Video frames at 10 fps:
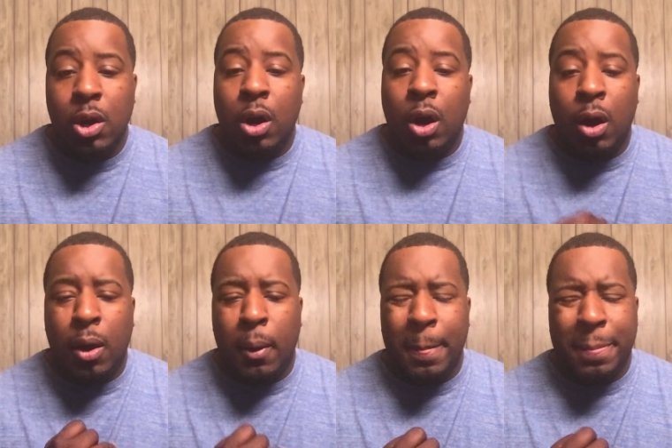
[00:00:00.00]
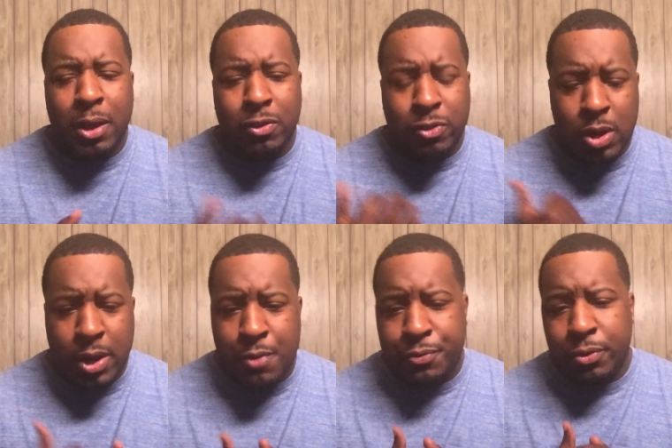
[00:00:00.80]
Um, things to look
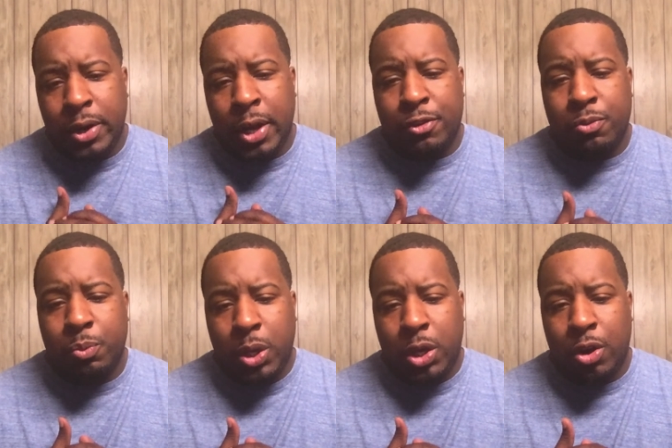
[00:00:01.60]
out for next week.